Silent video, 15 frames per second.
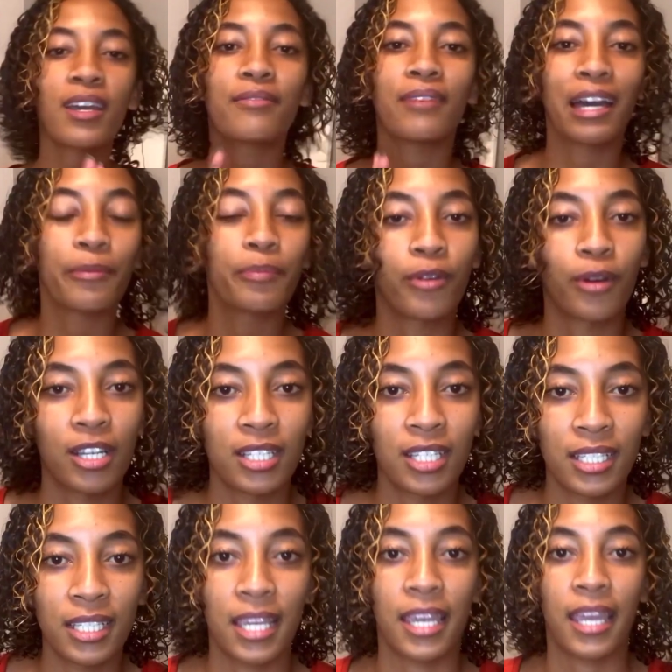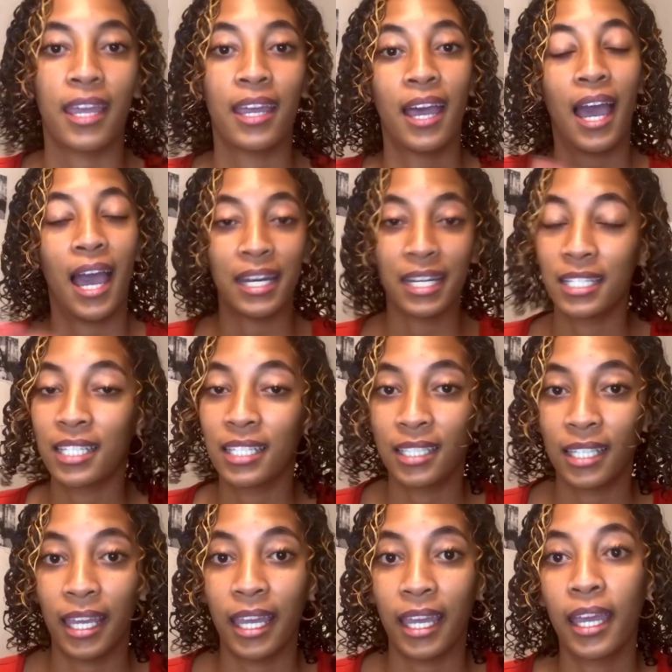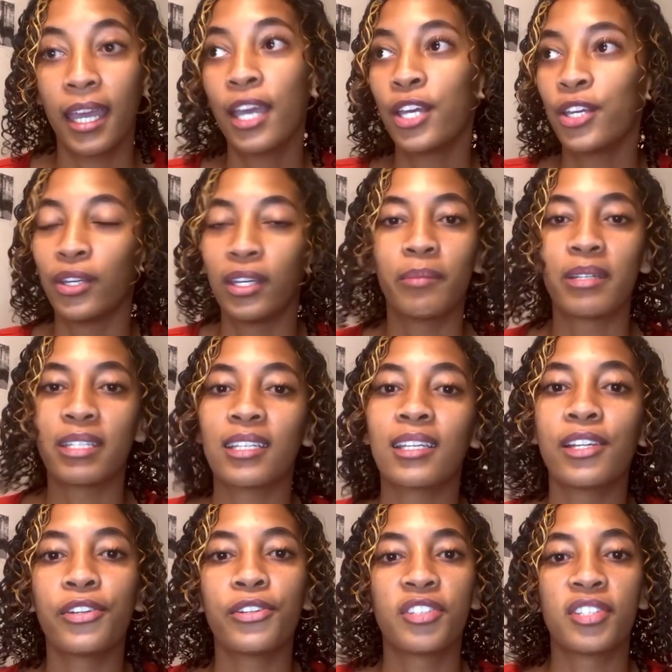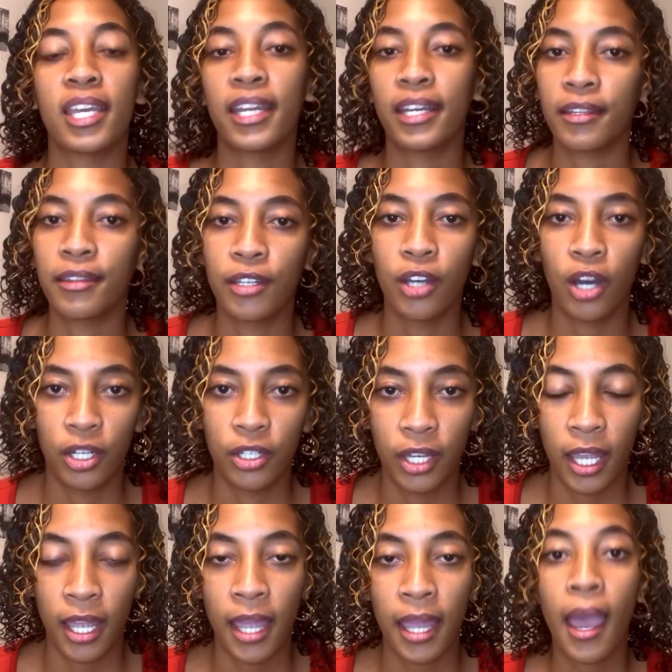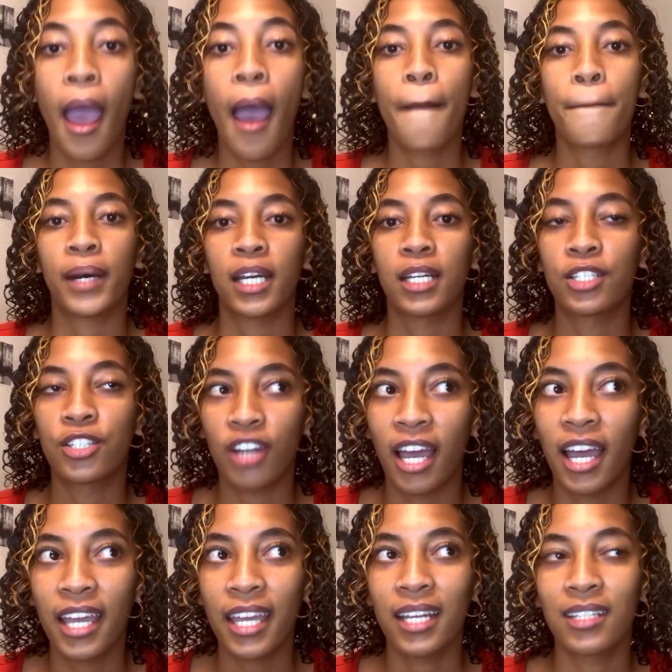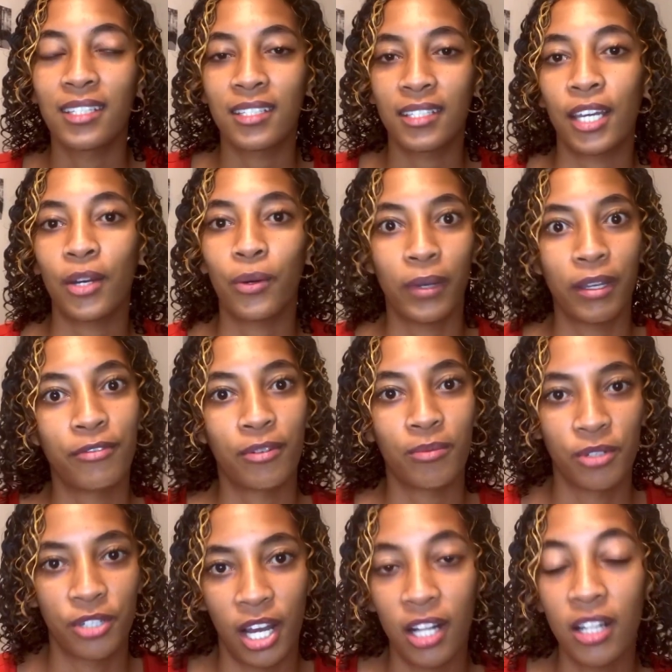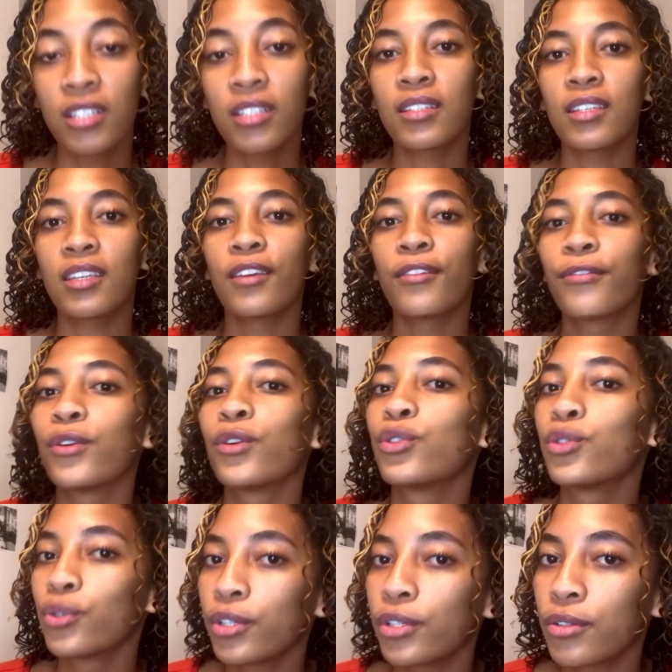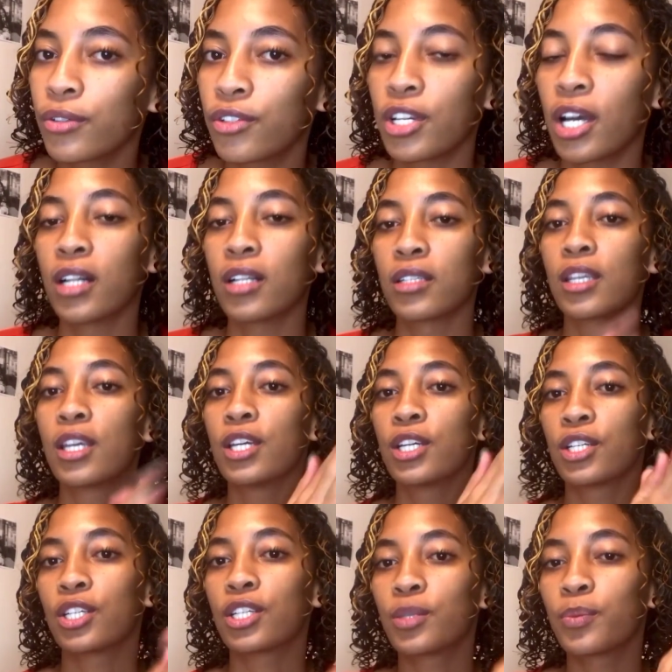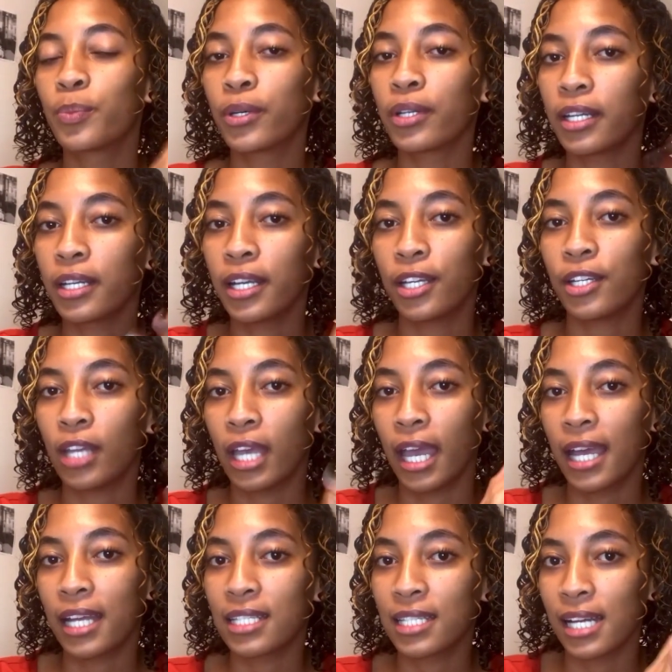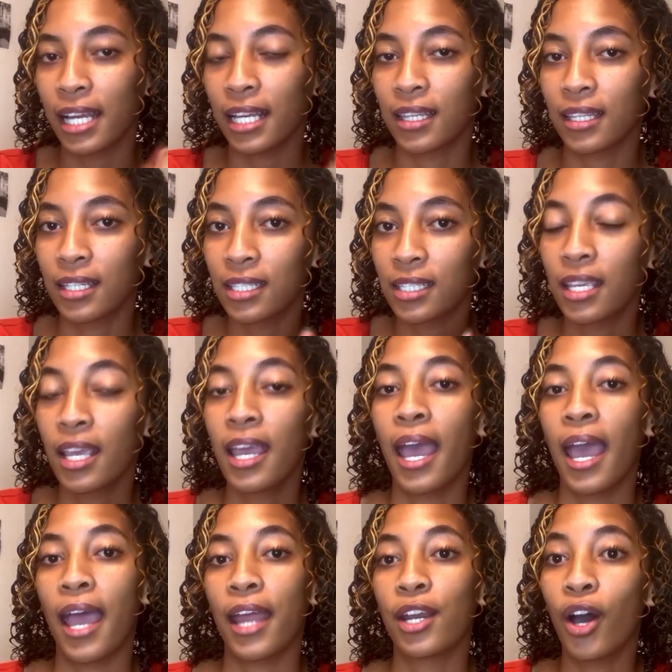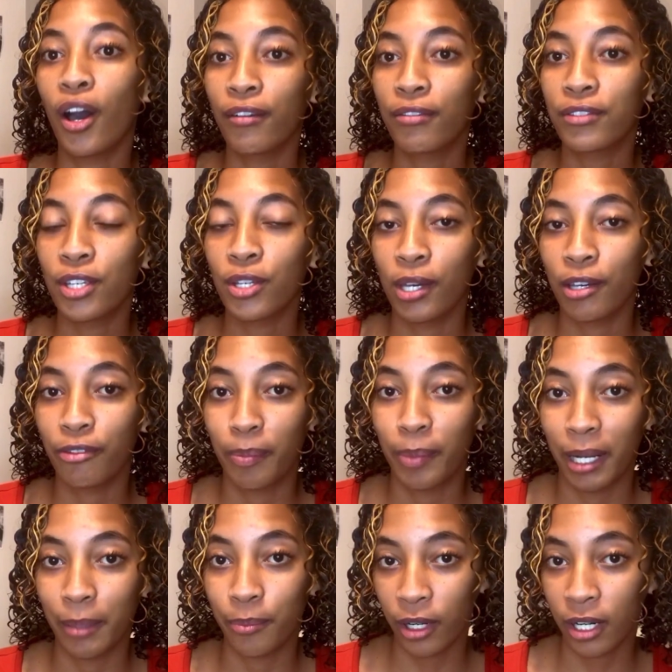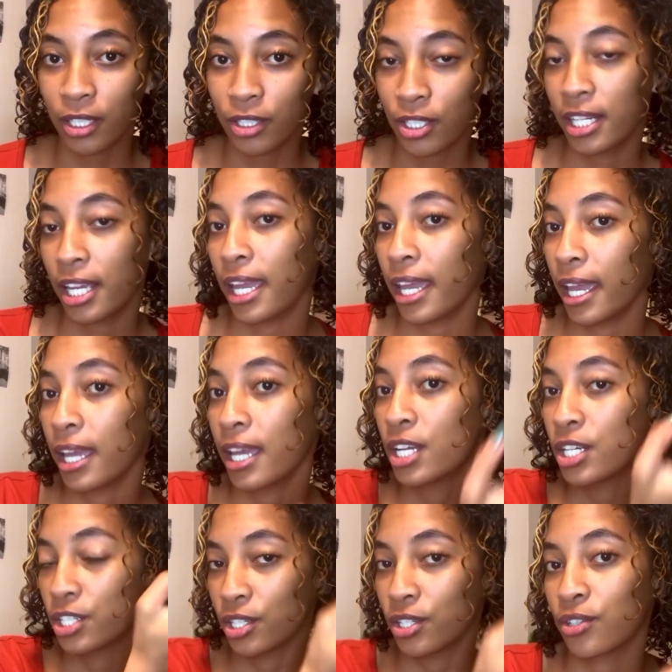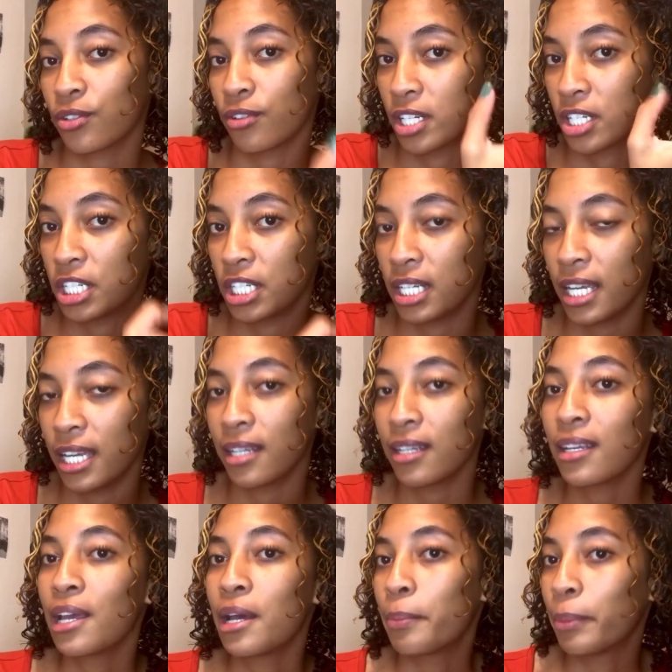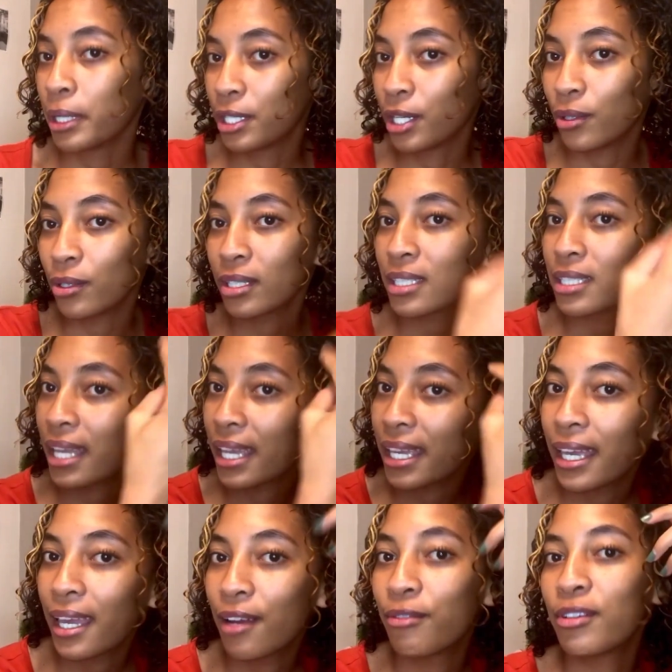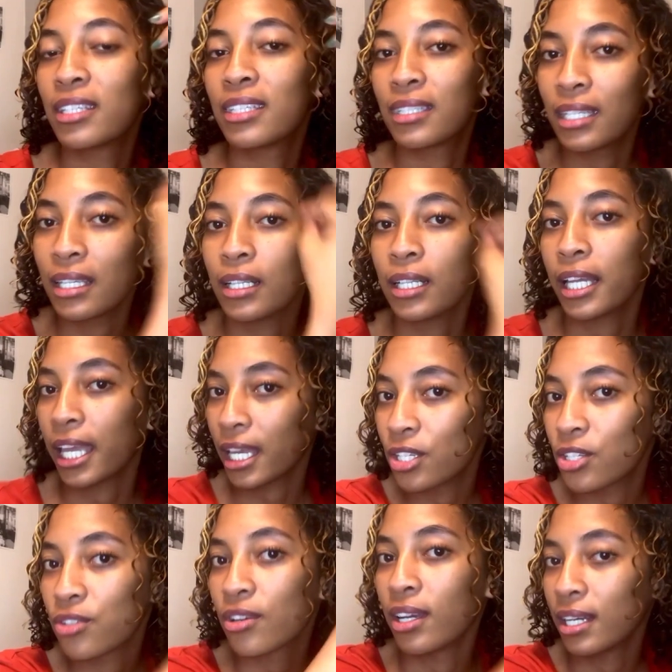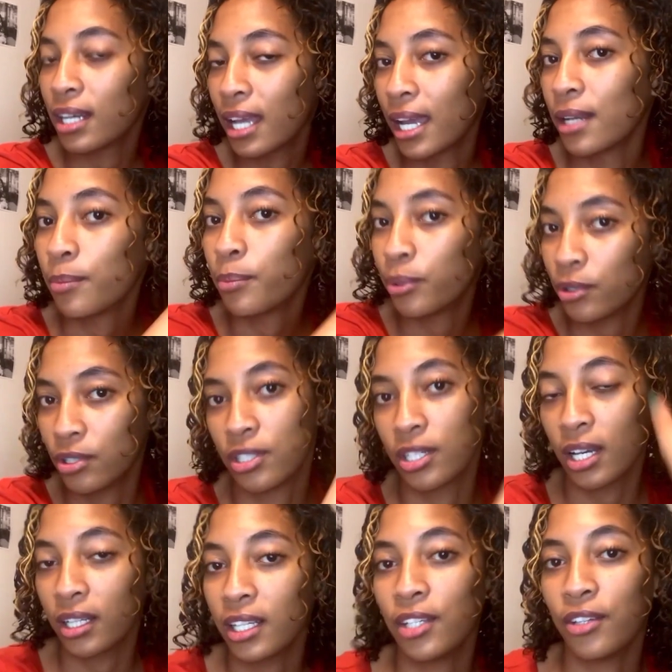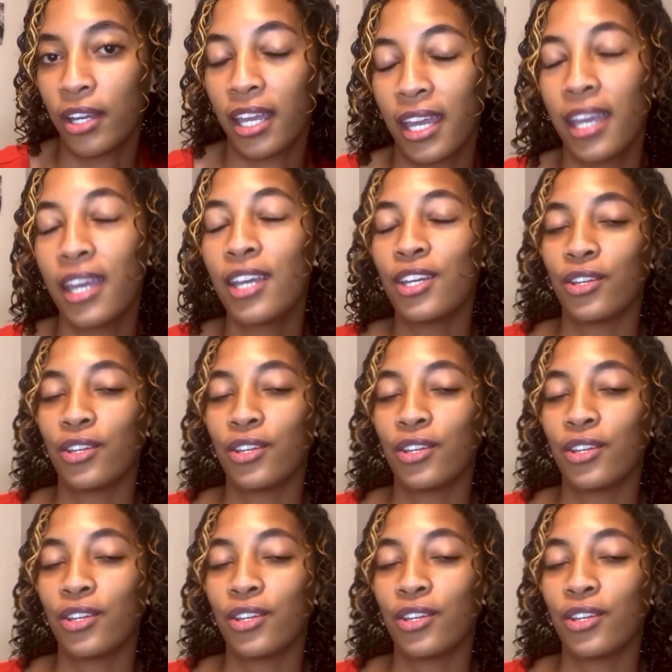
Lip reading: have high porosity hair, high density hair, you can basically use anything on your hair, but try and stay away from gels. If you do use gels, just put it in your hands like this, and after you have applied product on your hair, just scrunch it in, but don't take every single hair strand and put gel in your hair.